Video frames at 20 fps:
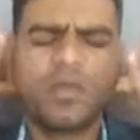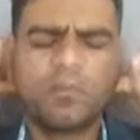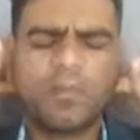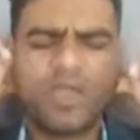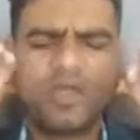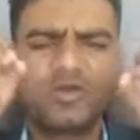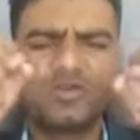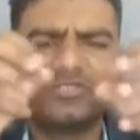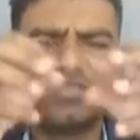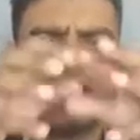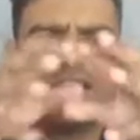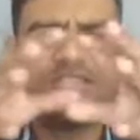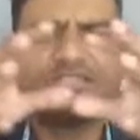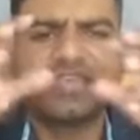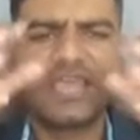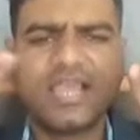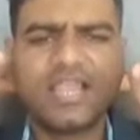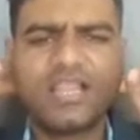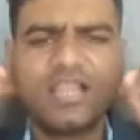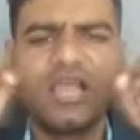phagocyte
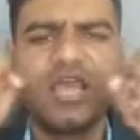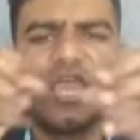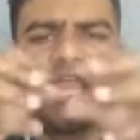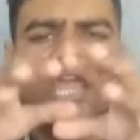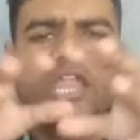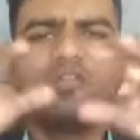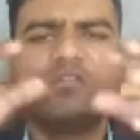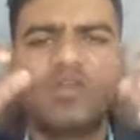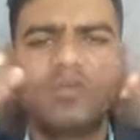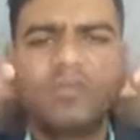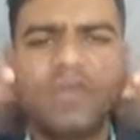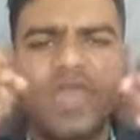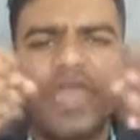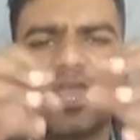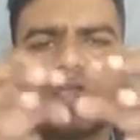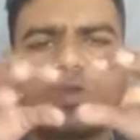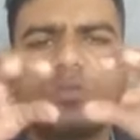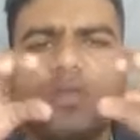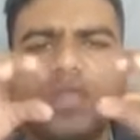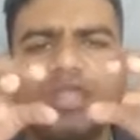cell, it will be
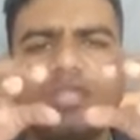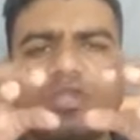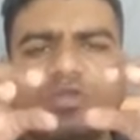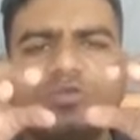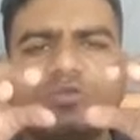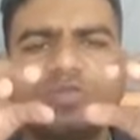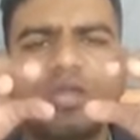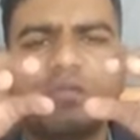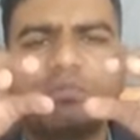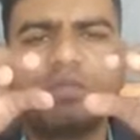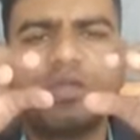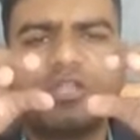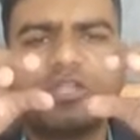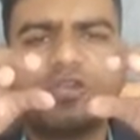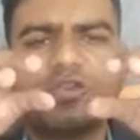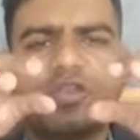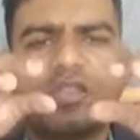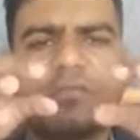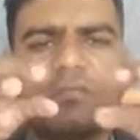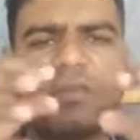accumulated to that
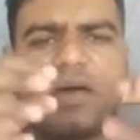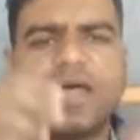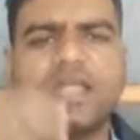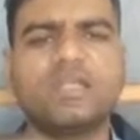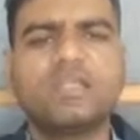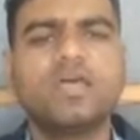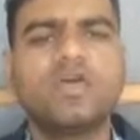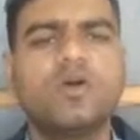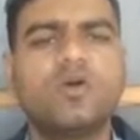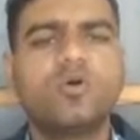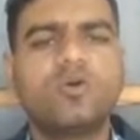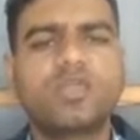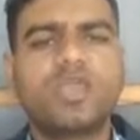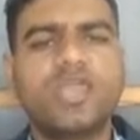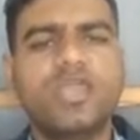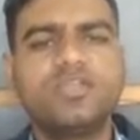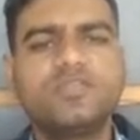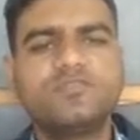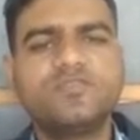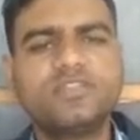particular part.
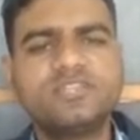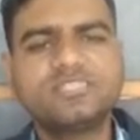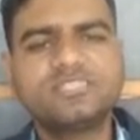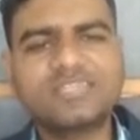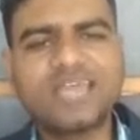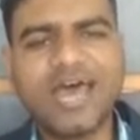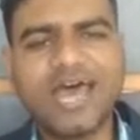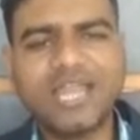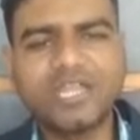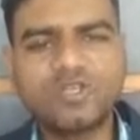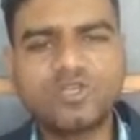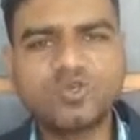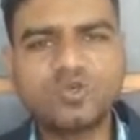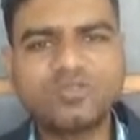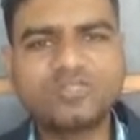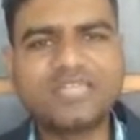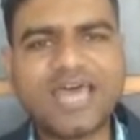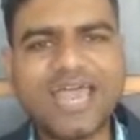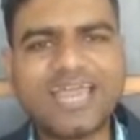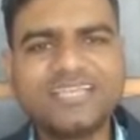Okay, it will start
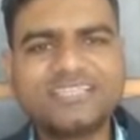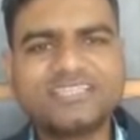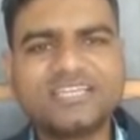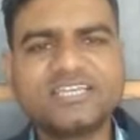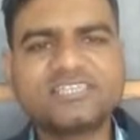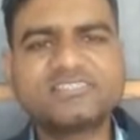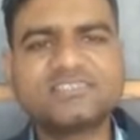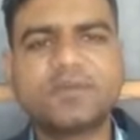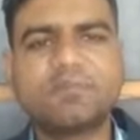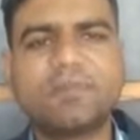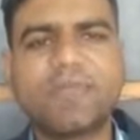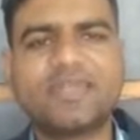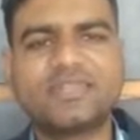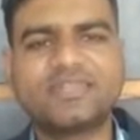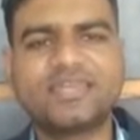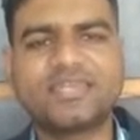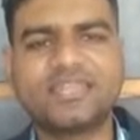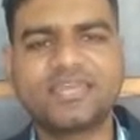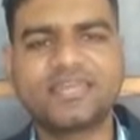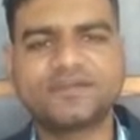to digest the
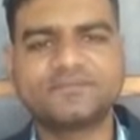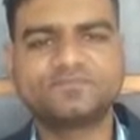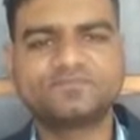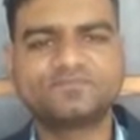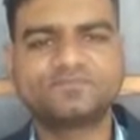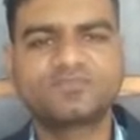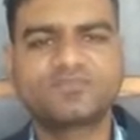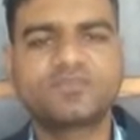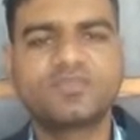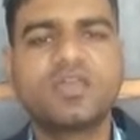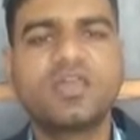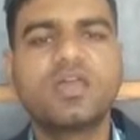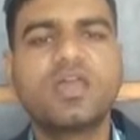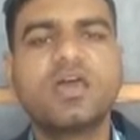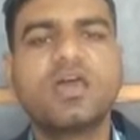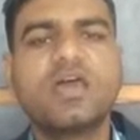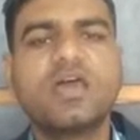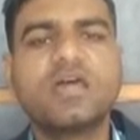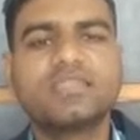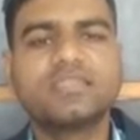bacteria.
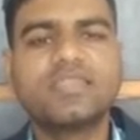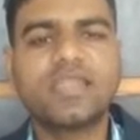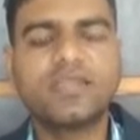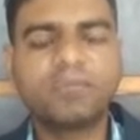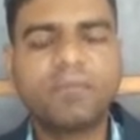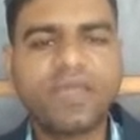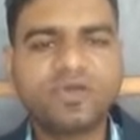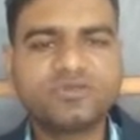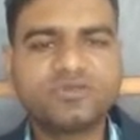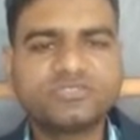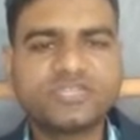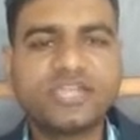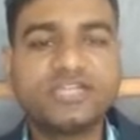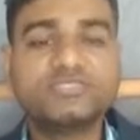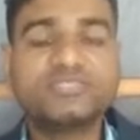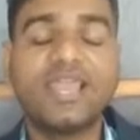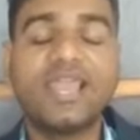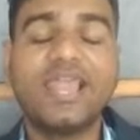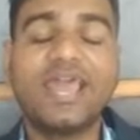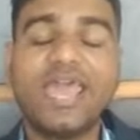That phagocyte
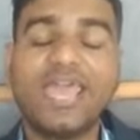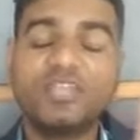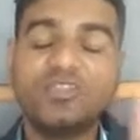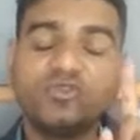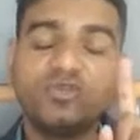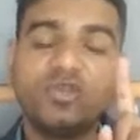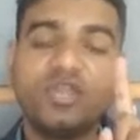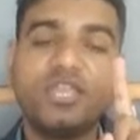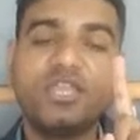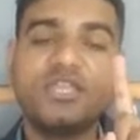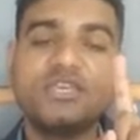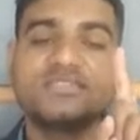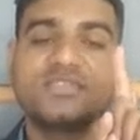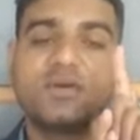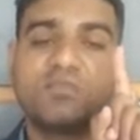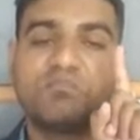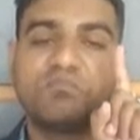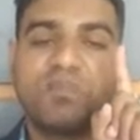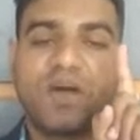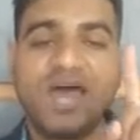cell actually it is the
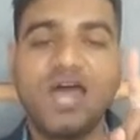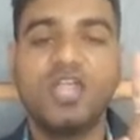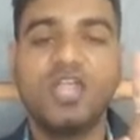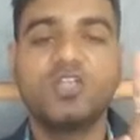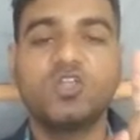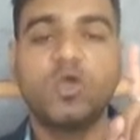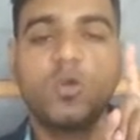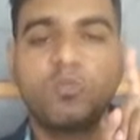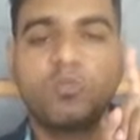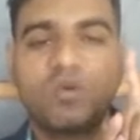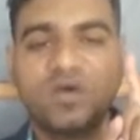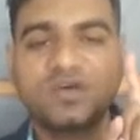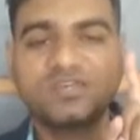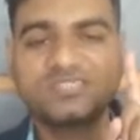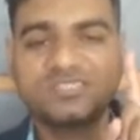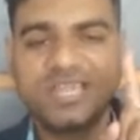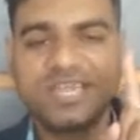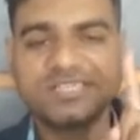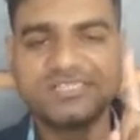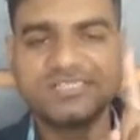part of
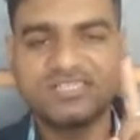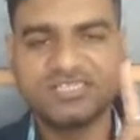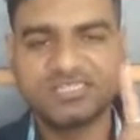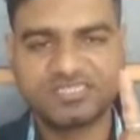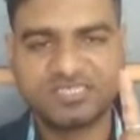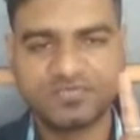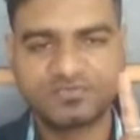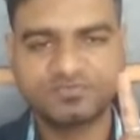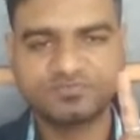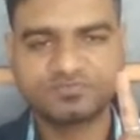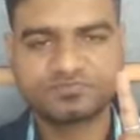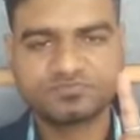first line system.